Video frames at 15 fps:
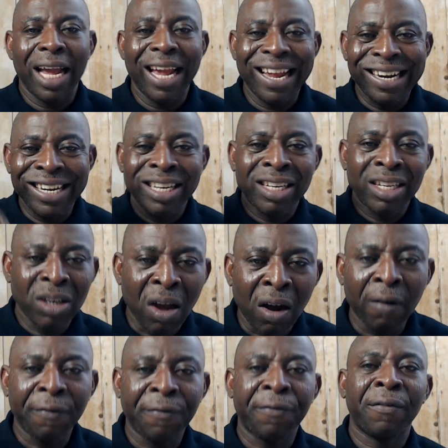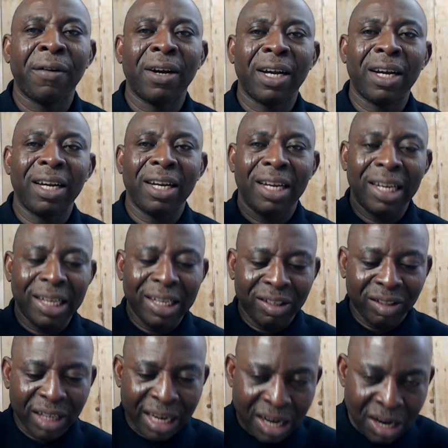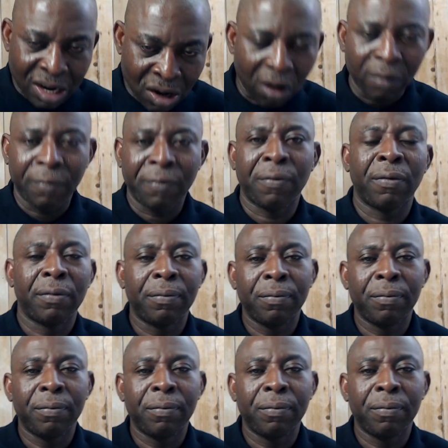Enough is enough